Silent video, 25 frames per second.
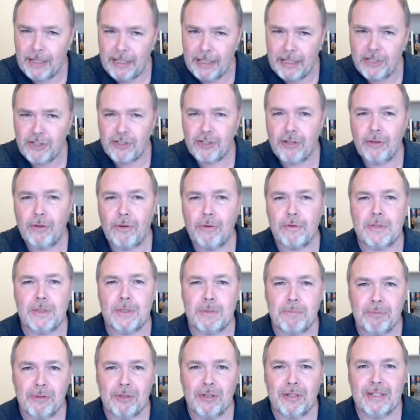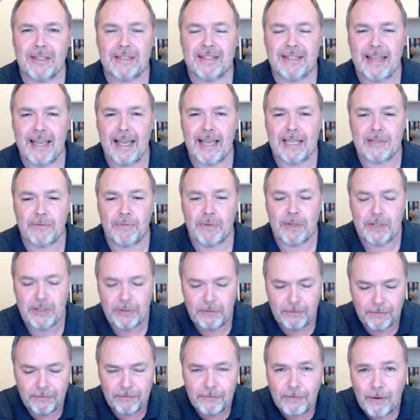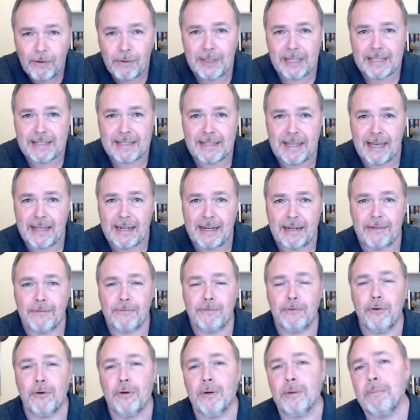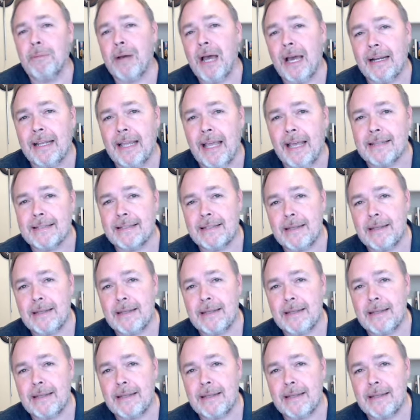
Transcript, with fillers: each of those books as we do focus on it for podcast